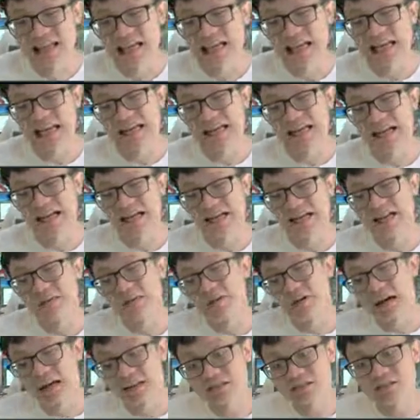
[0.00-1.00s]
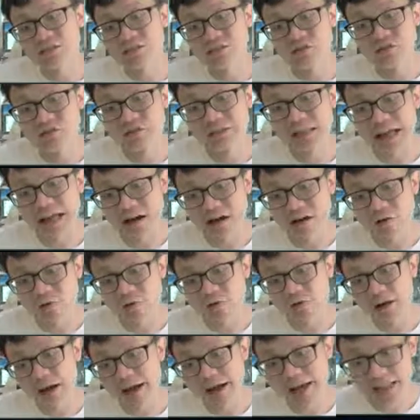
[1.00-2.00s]
and uh, they will ask you to tell
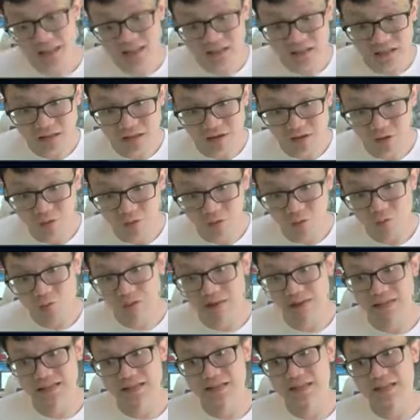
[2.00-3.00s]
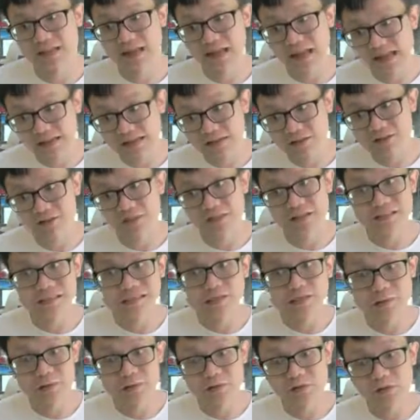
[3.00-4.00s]
where is the low, where is the high. So it's
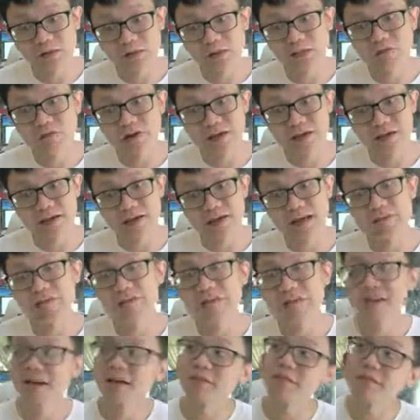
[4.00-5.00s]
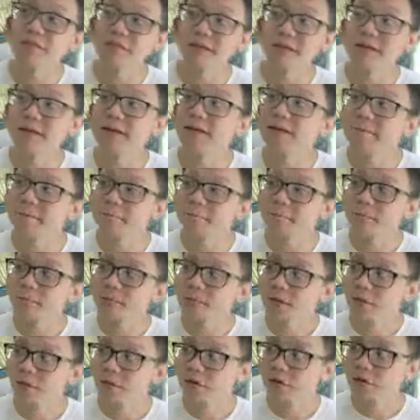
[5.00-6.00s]
important when every time we,
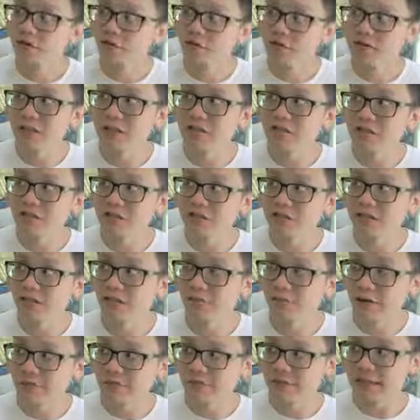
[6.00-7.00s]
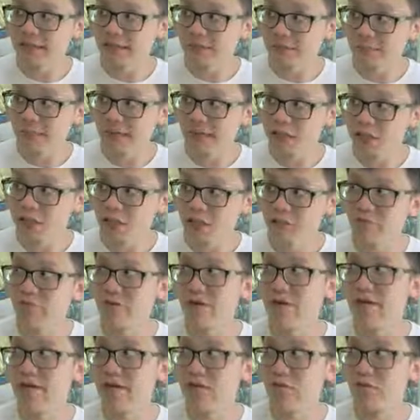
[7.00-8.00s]
we do this question, when we imagine
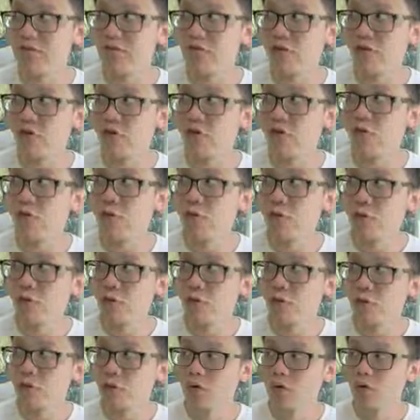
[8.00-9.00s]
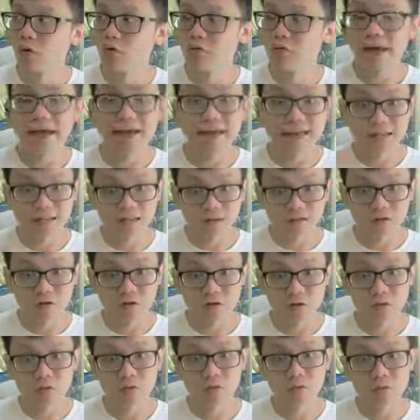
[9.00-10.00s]
we need to know where is
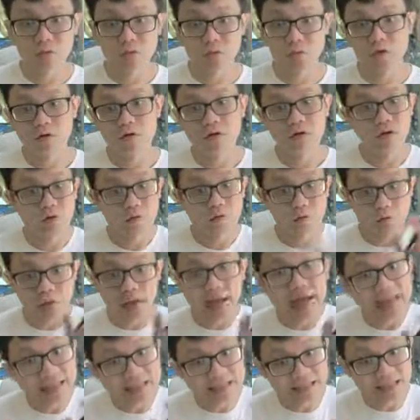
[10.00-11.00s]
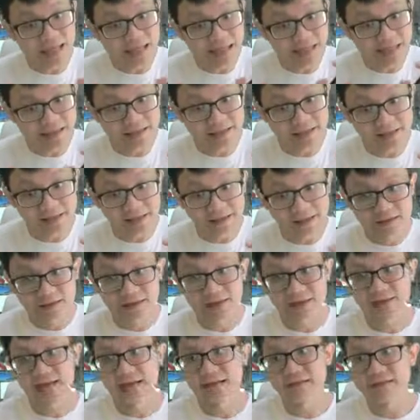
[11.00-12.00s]
low, where is high
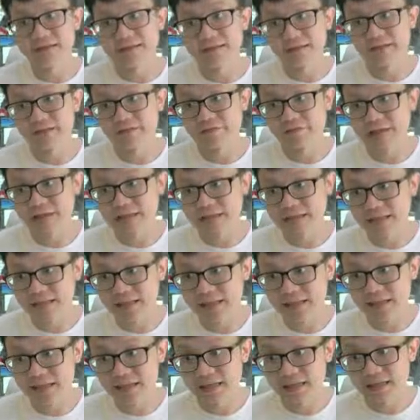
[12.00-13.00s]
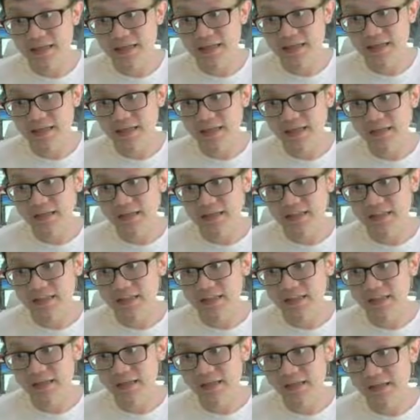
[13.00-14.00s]
like let's say if I say the this is
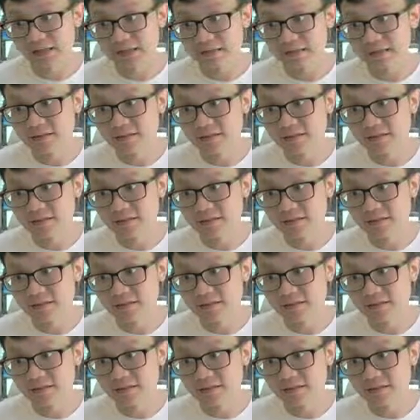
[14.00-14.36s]
the tin